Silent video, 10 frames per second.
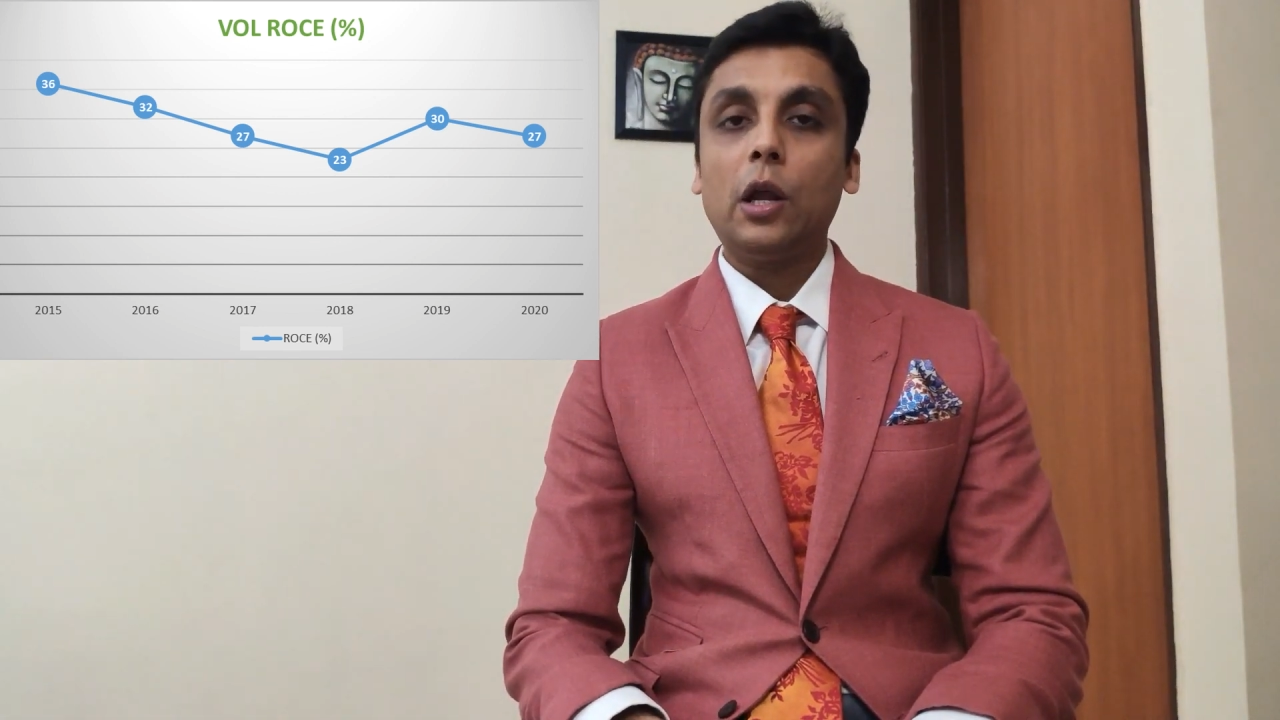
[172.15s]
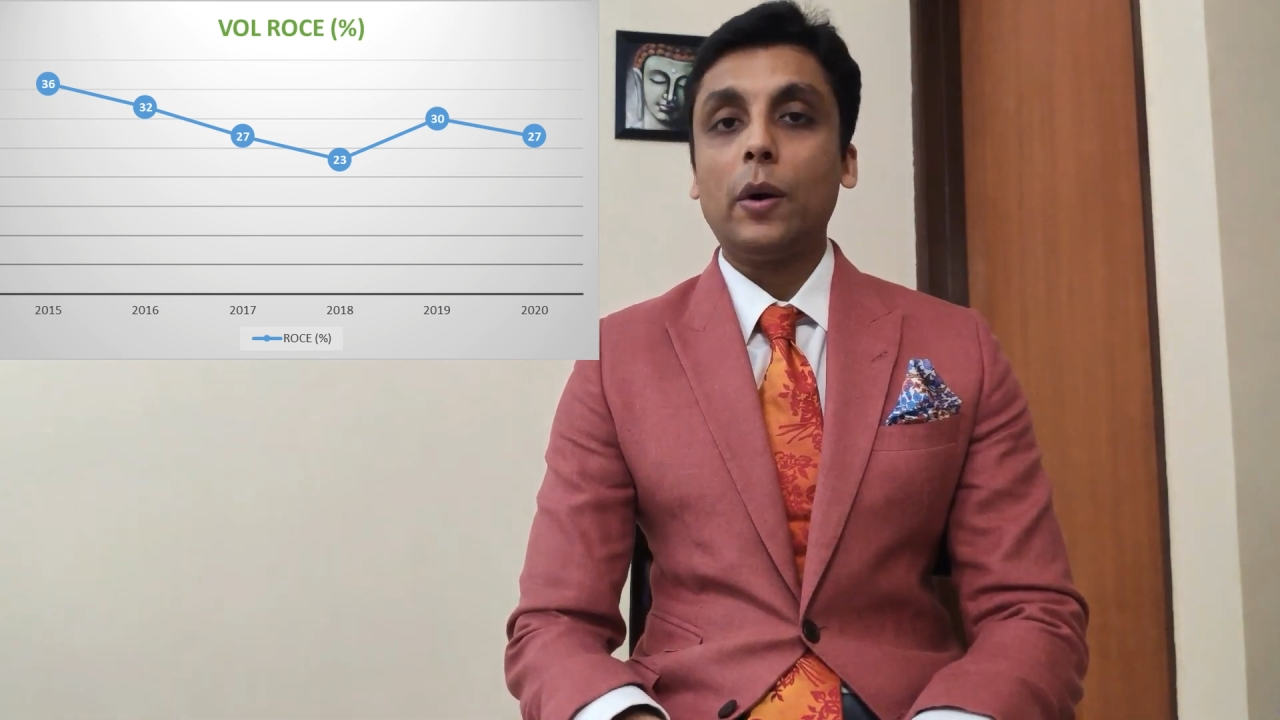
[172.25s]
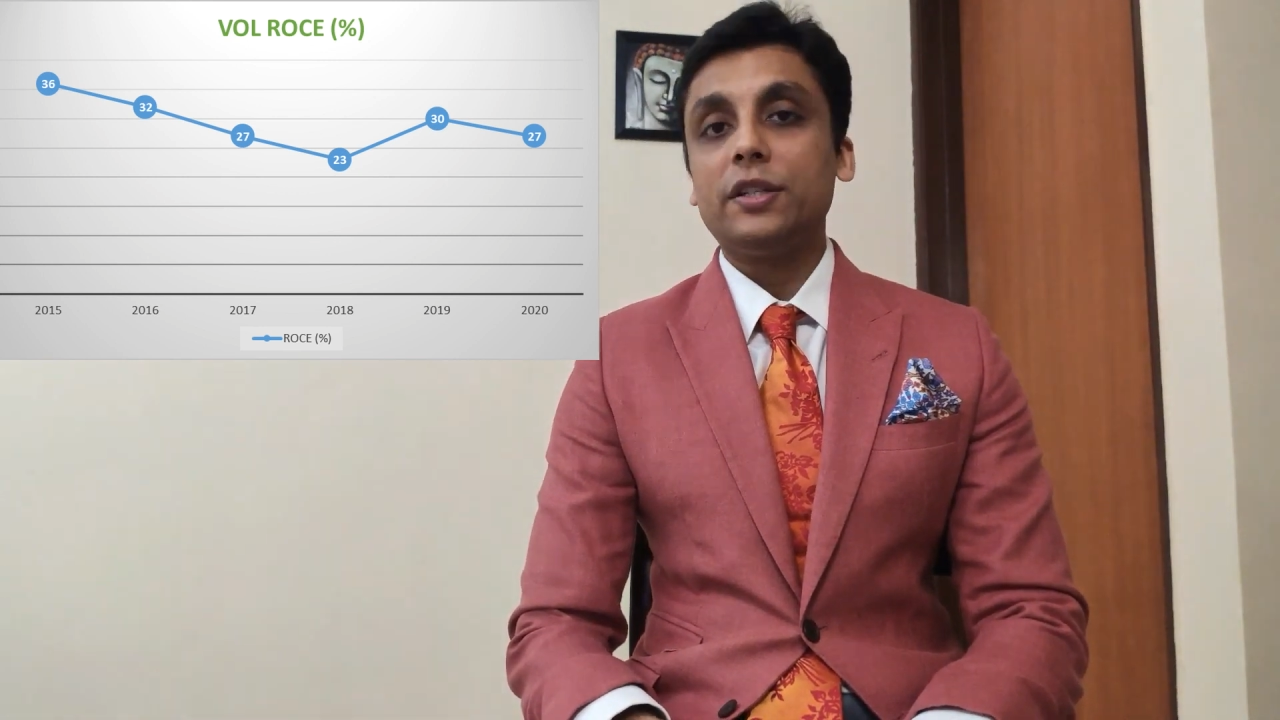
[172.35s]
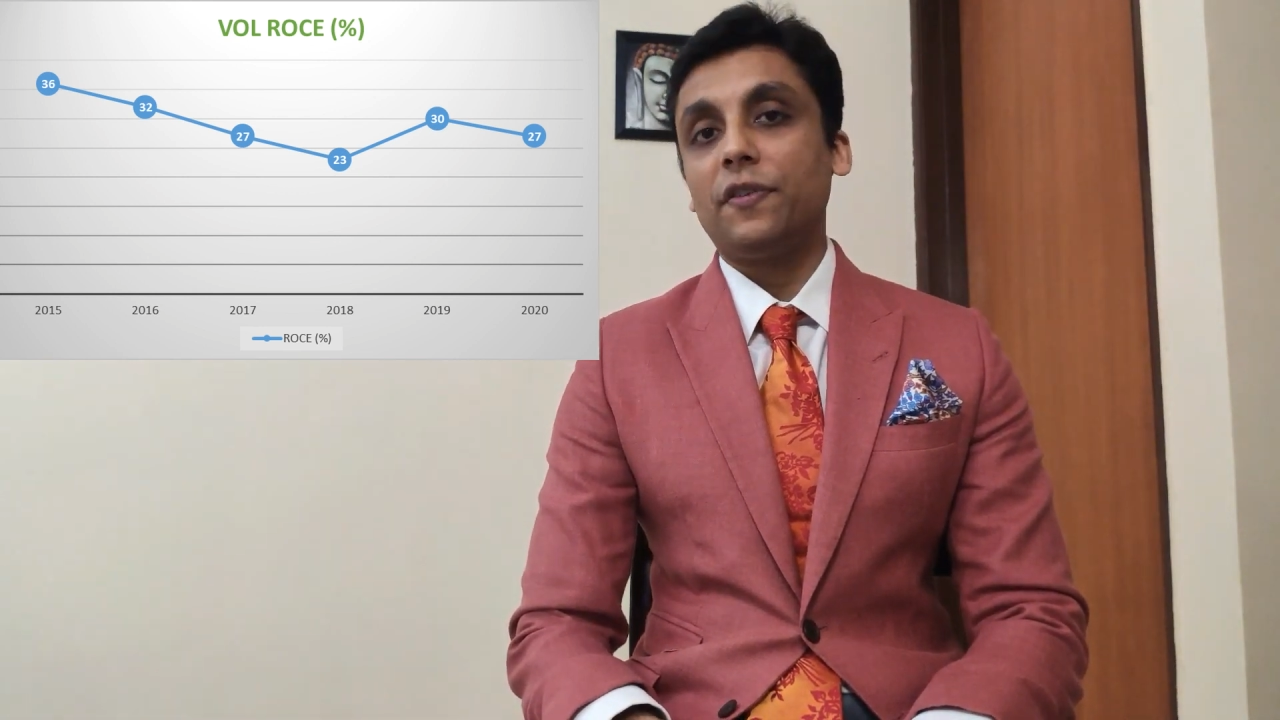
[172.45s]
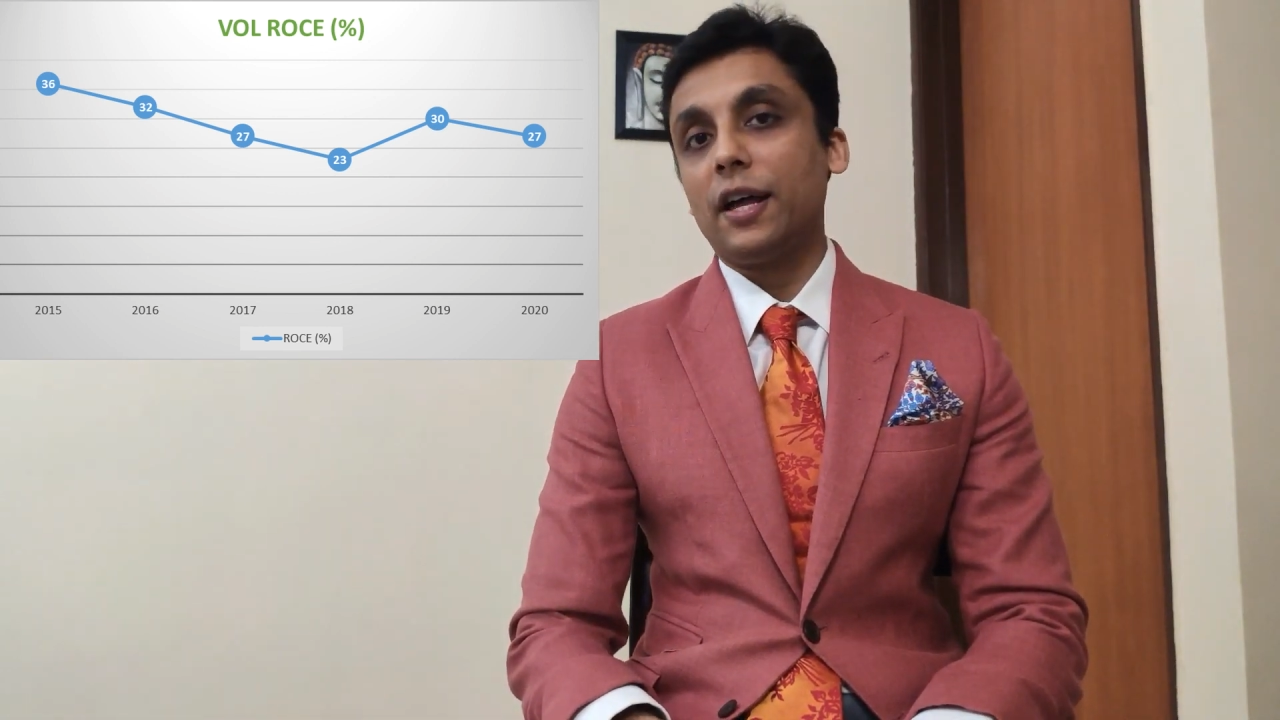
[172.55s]

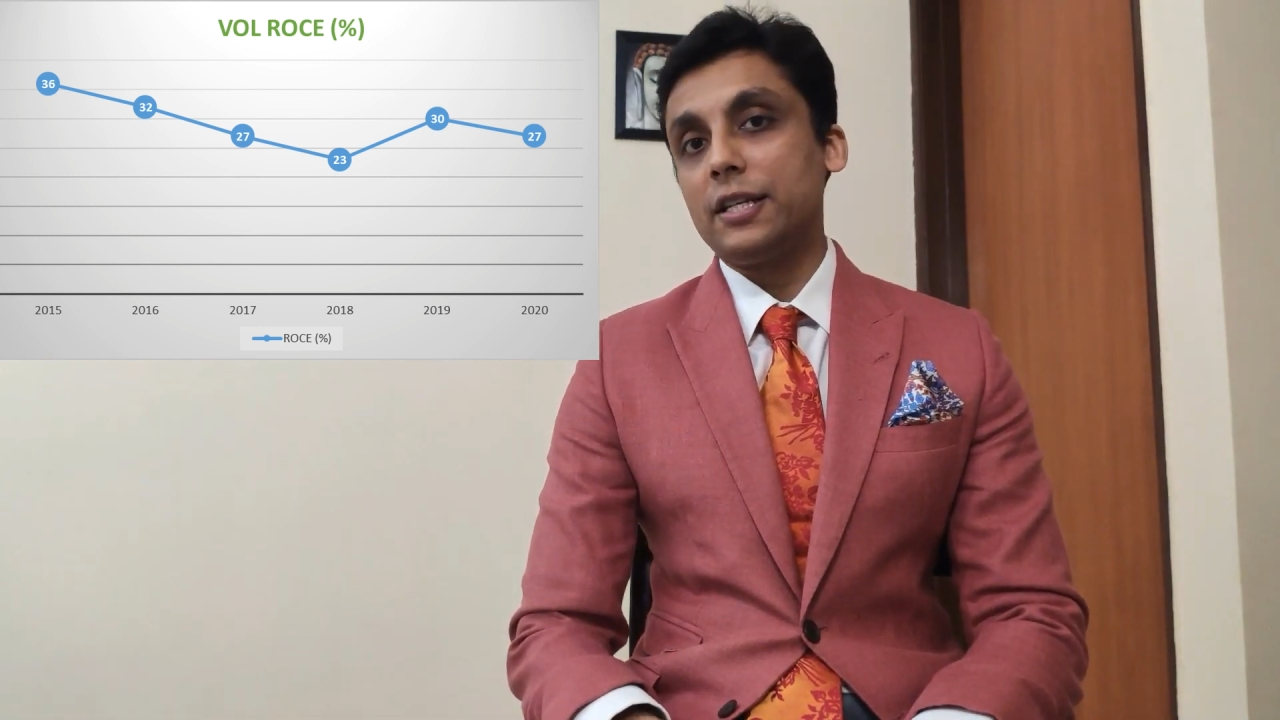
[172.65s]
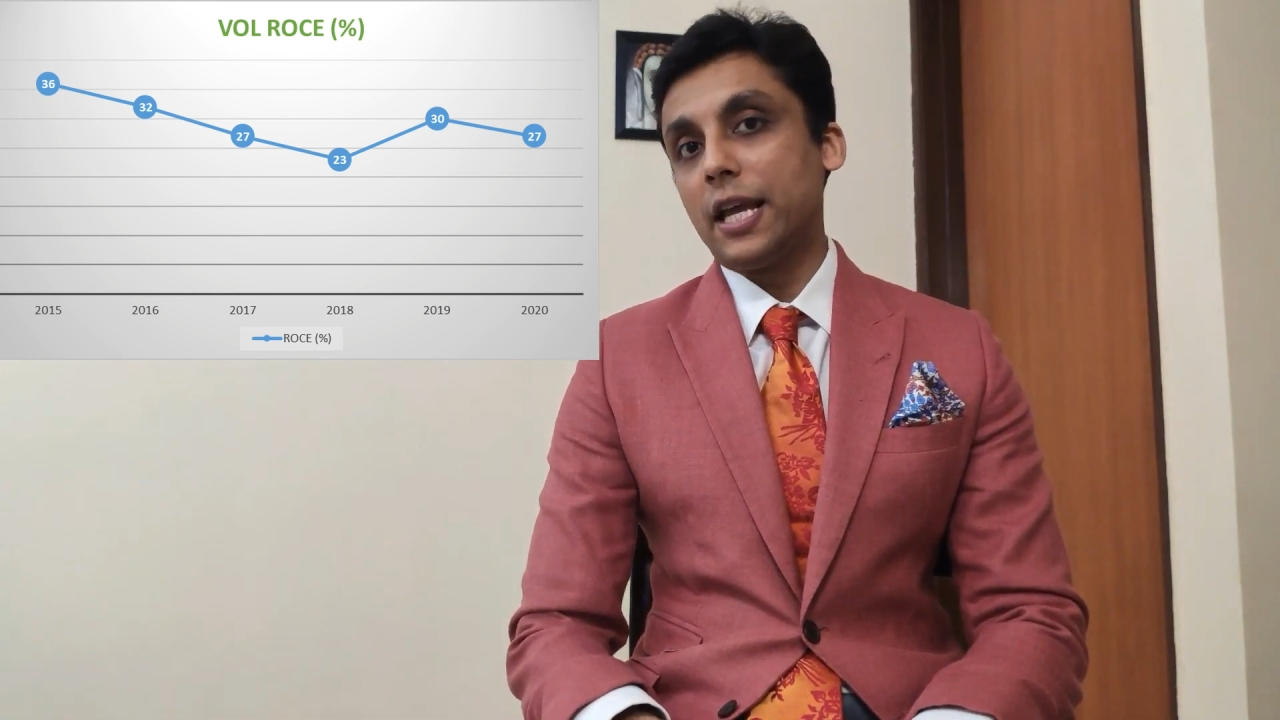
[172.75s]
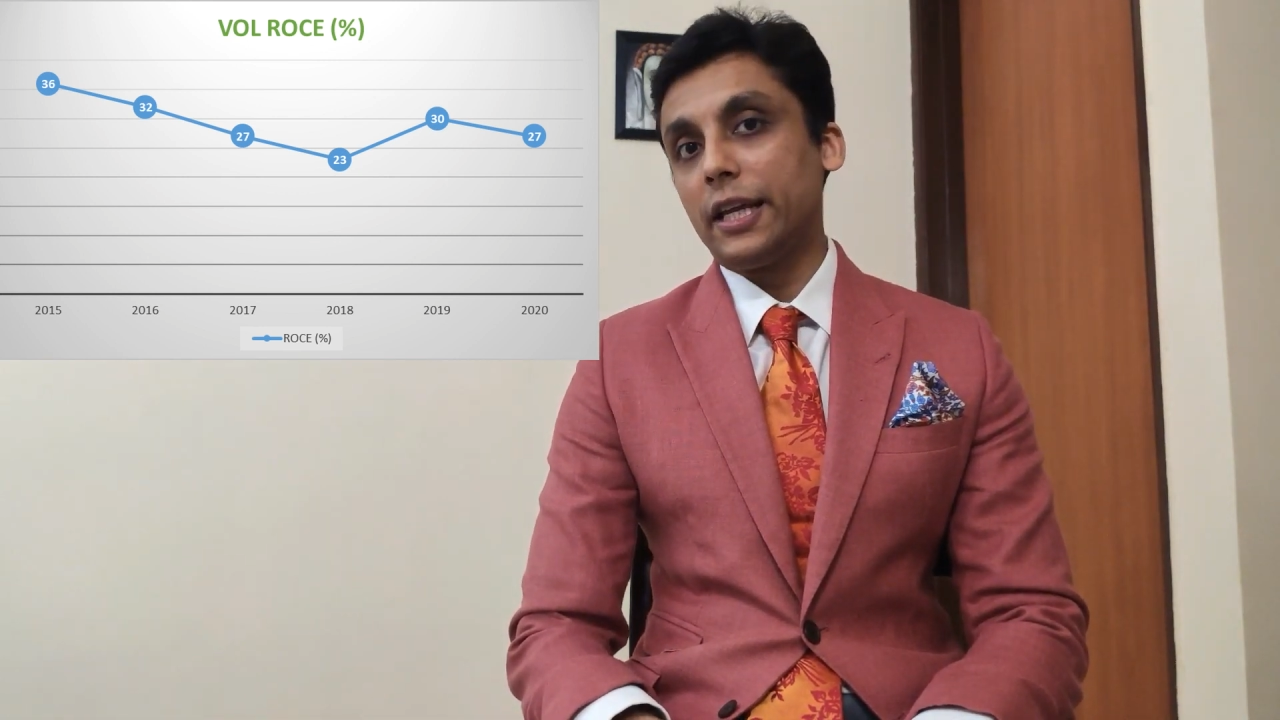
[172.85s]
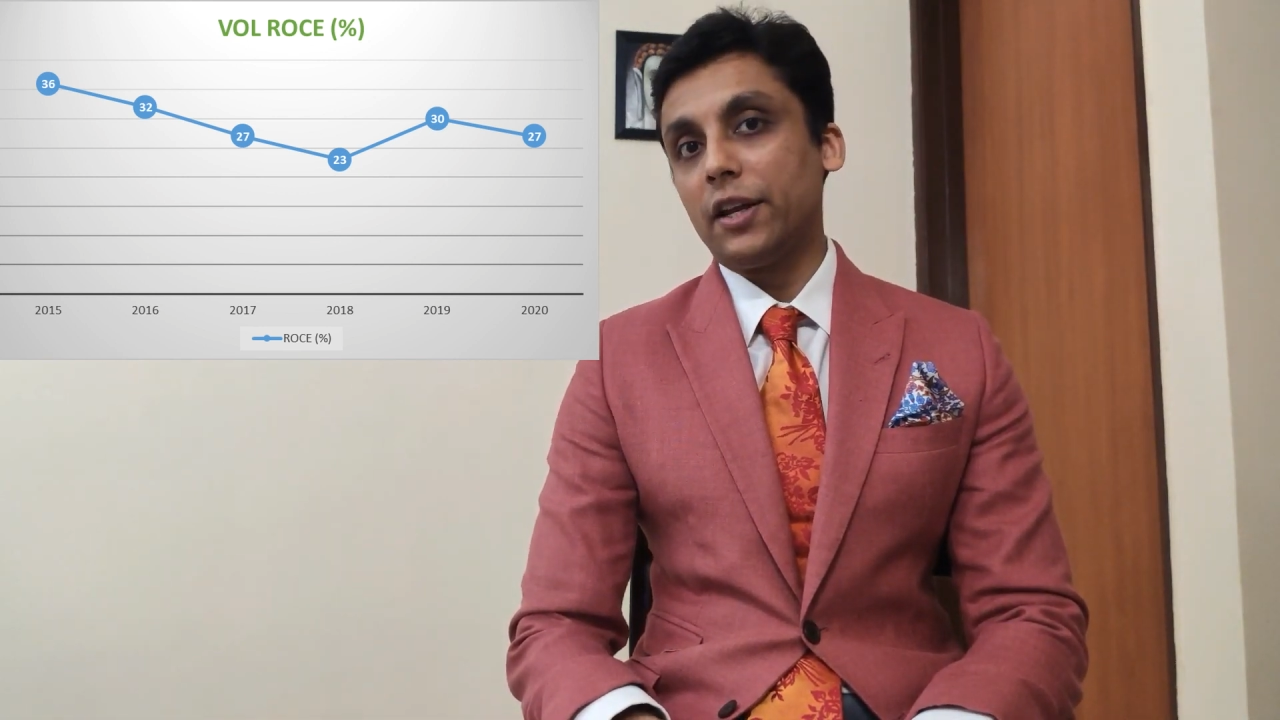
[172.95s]
Now as far as I